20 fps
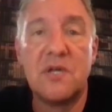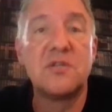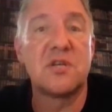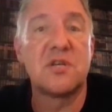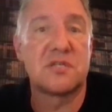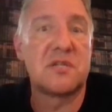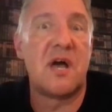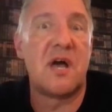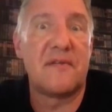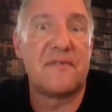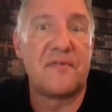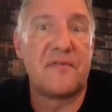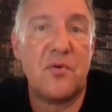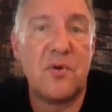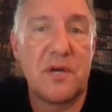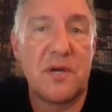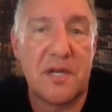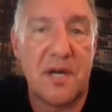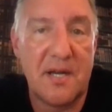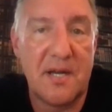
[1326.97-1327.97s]
Just like for
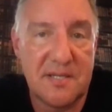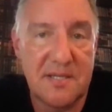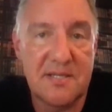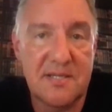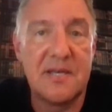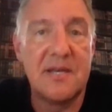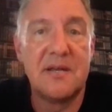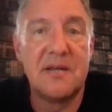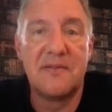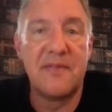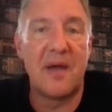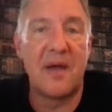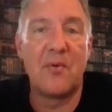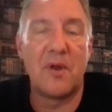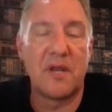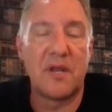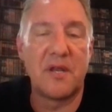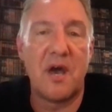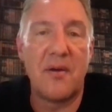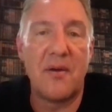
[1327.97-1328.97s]
organisers, they want
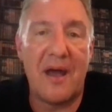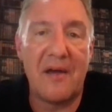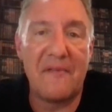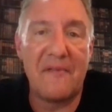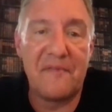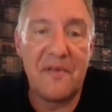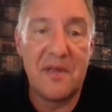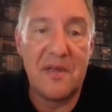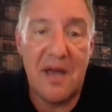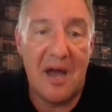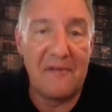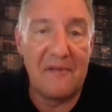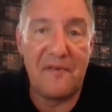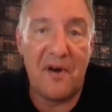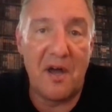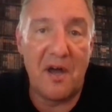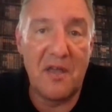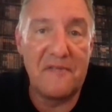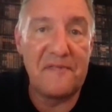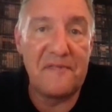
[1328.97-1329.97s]
to know how
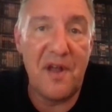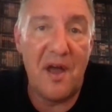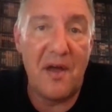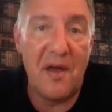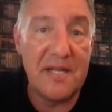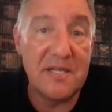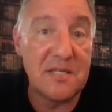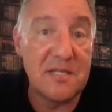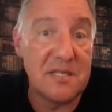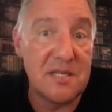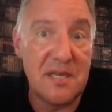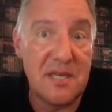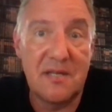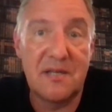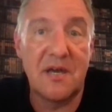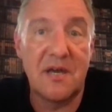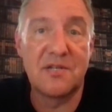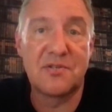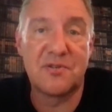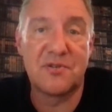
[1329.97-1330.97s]
far you've flown into the
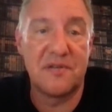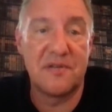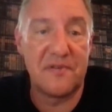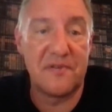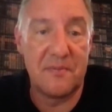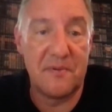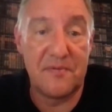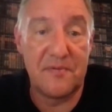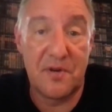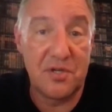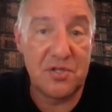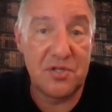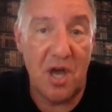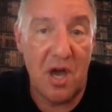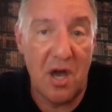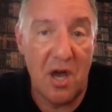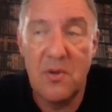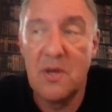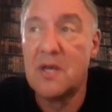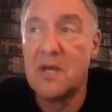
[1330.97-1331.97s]
country for a
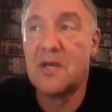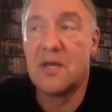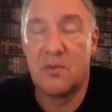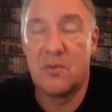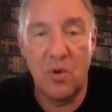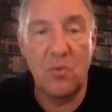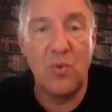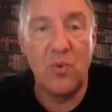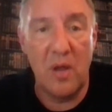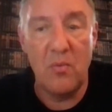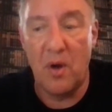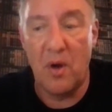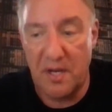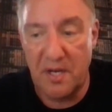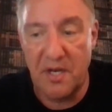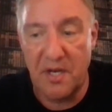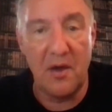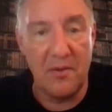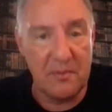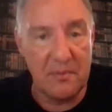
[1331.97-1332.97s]
show. We want to
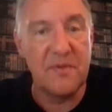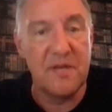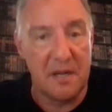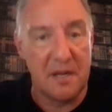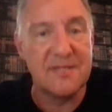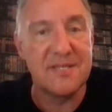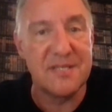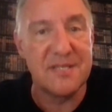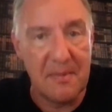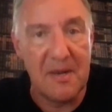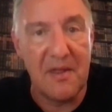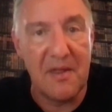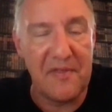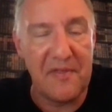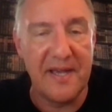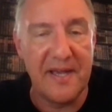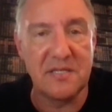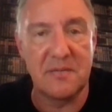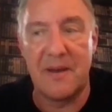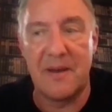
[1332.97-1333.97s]
know, similar
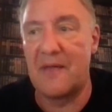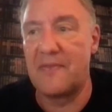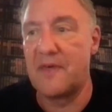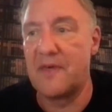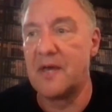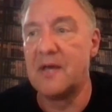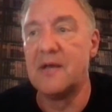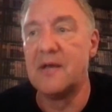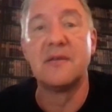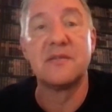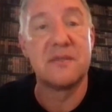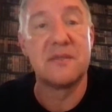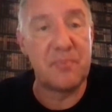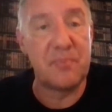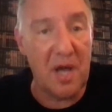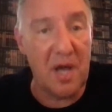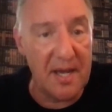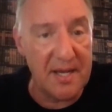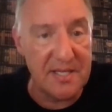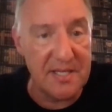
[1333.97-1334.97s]
things about the
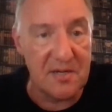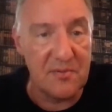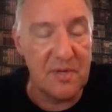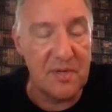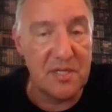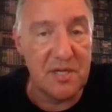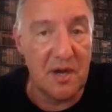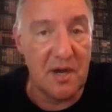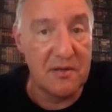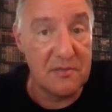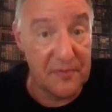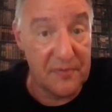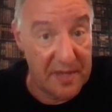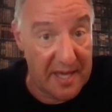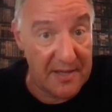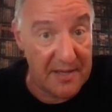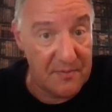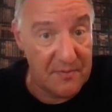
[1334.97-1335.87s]
suppliers that we chose for that